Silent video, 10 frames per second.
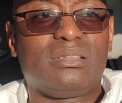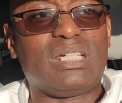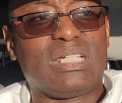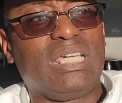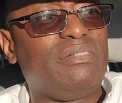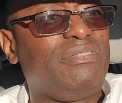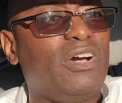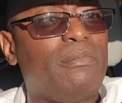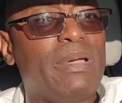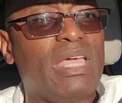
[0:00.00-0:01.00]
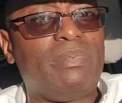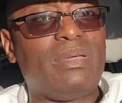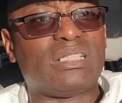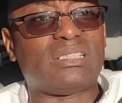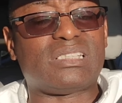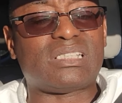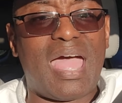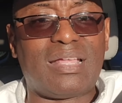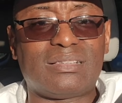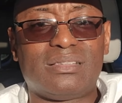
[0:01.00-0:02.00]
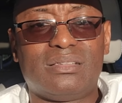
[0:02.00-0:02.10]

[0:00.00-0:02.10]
to give your baby a shot?